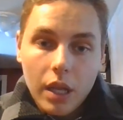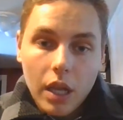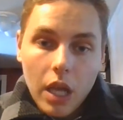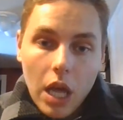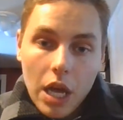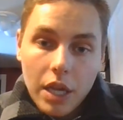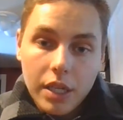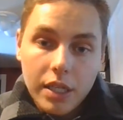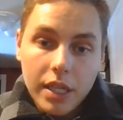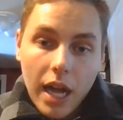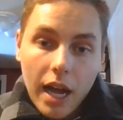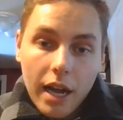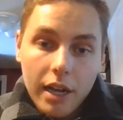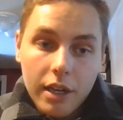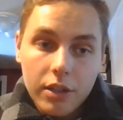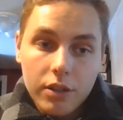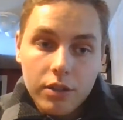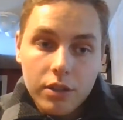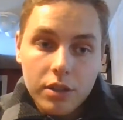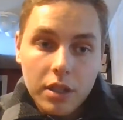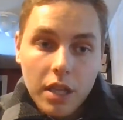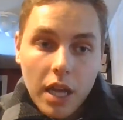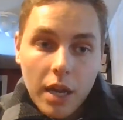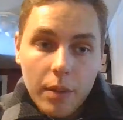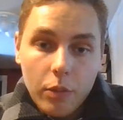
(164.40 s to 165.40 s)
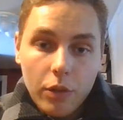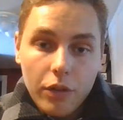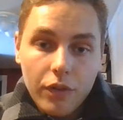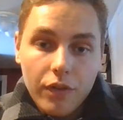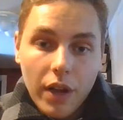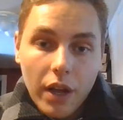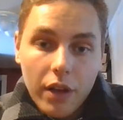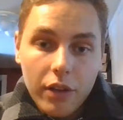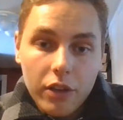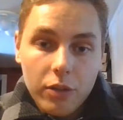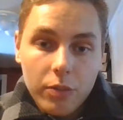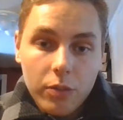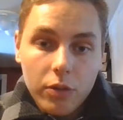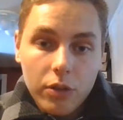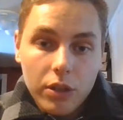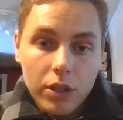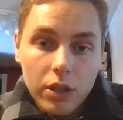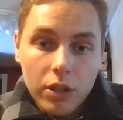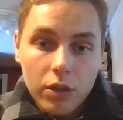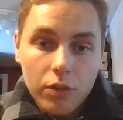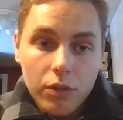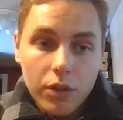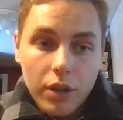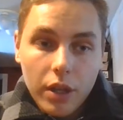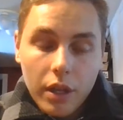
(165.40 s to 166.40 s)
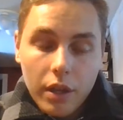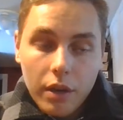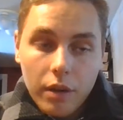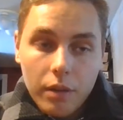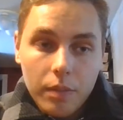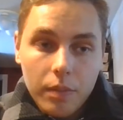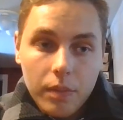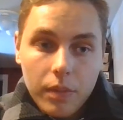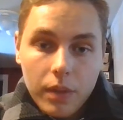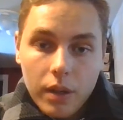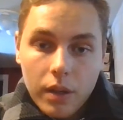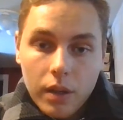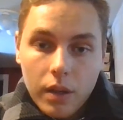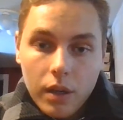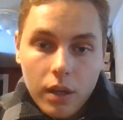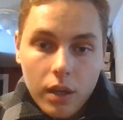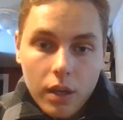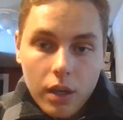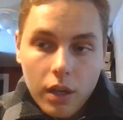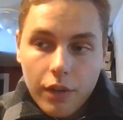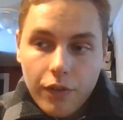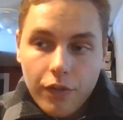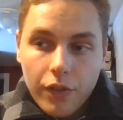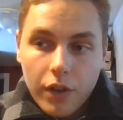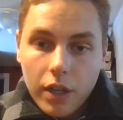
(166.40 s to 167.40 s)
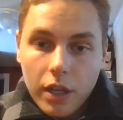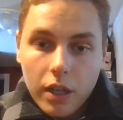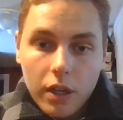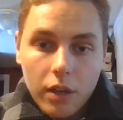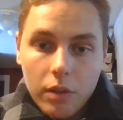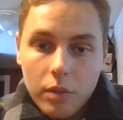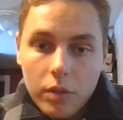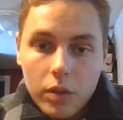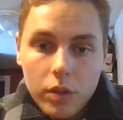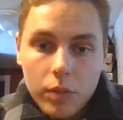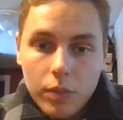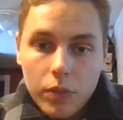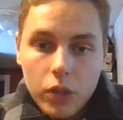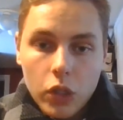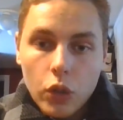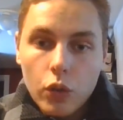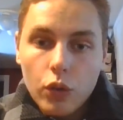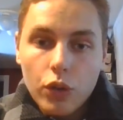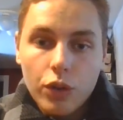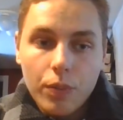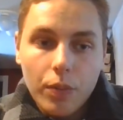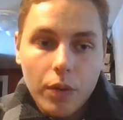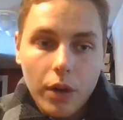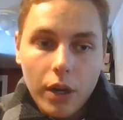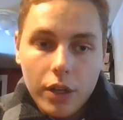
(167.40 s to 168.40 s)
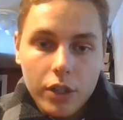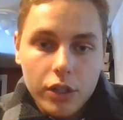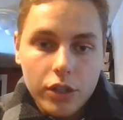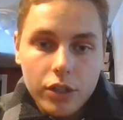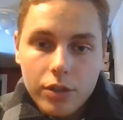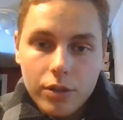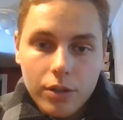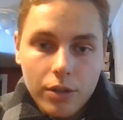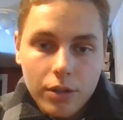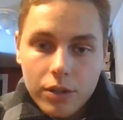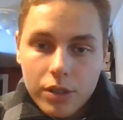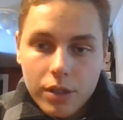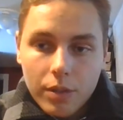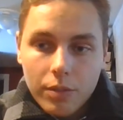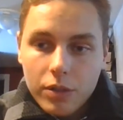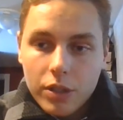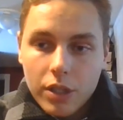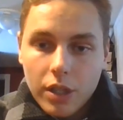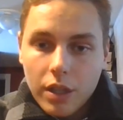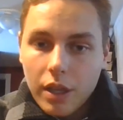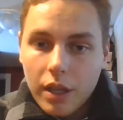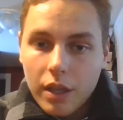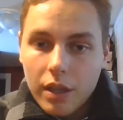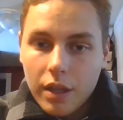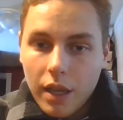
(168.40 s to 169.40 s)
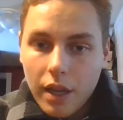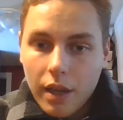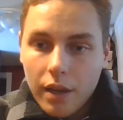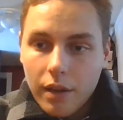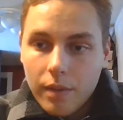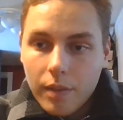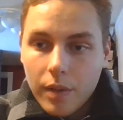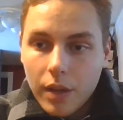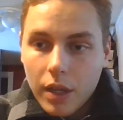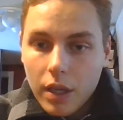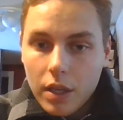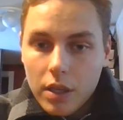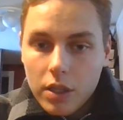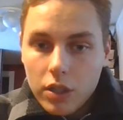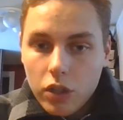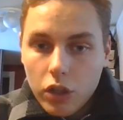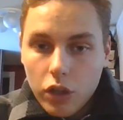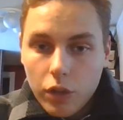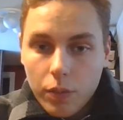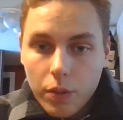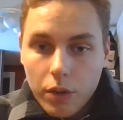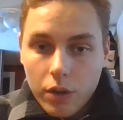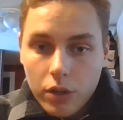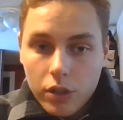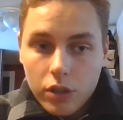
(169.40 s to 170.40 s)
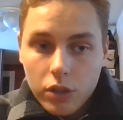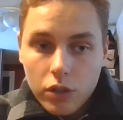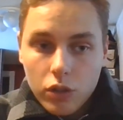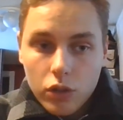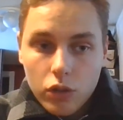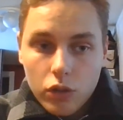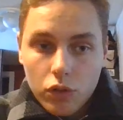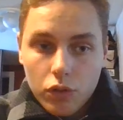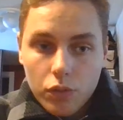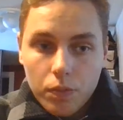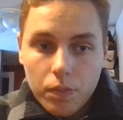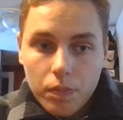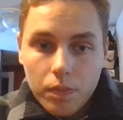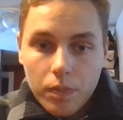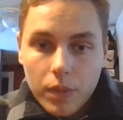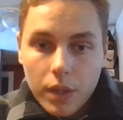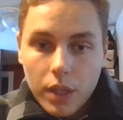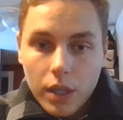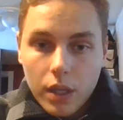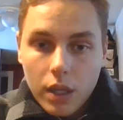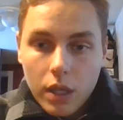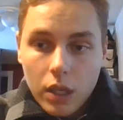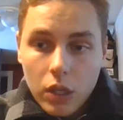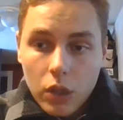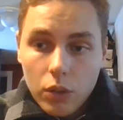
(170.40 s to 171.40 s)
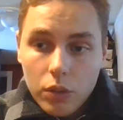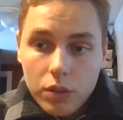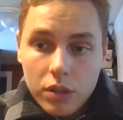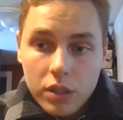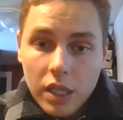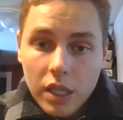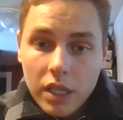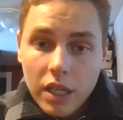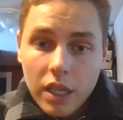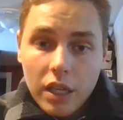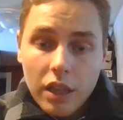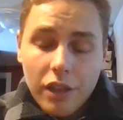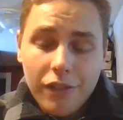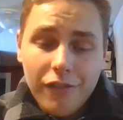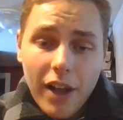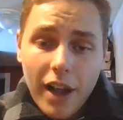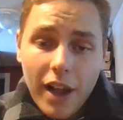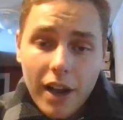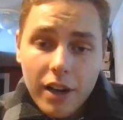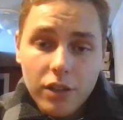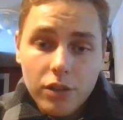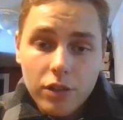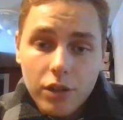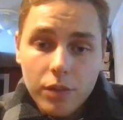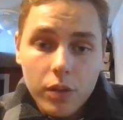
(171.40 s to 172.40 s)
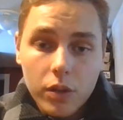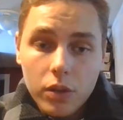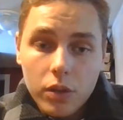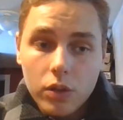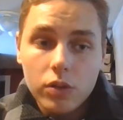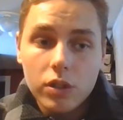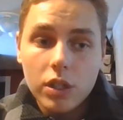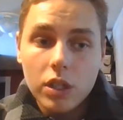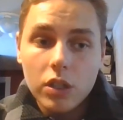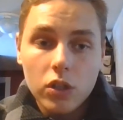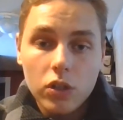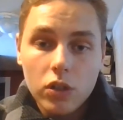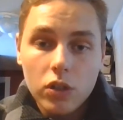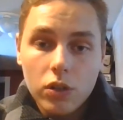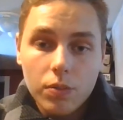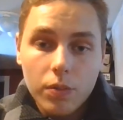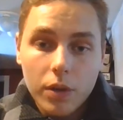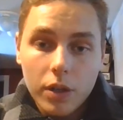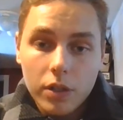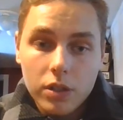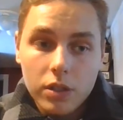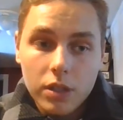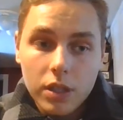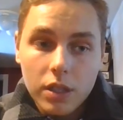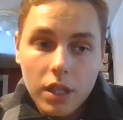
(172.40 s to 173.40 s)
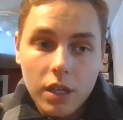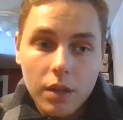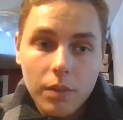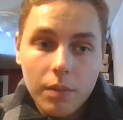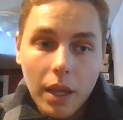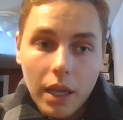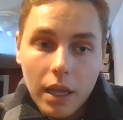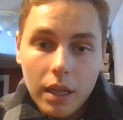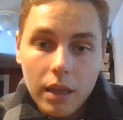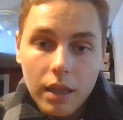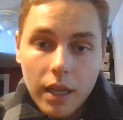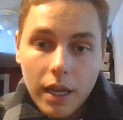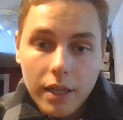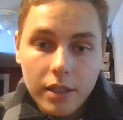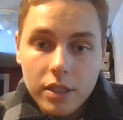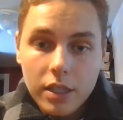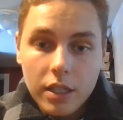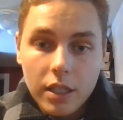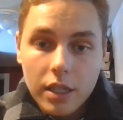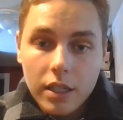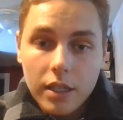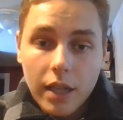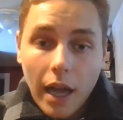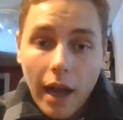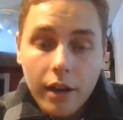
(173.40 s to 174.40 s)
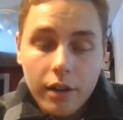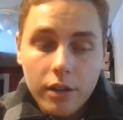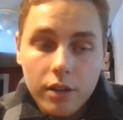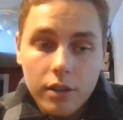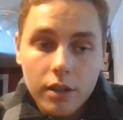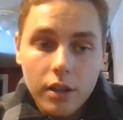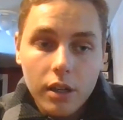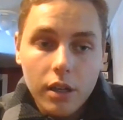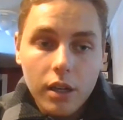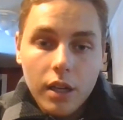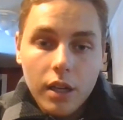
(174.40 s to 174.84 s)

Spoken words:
A doctor is a lot more valuable to you than a fucking toothbrush or some shit like that. So the person who's sitting in the factory producing toothbrushes is going to make less than a doctor.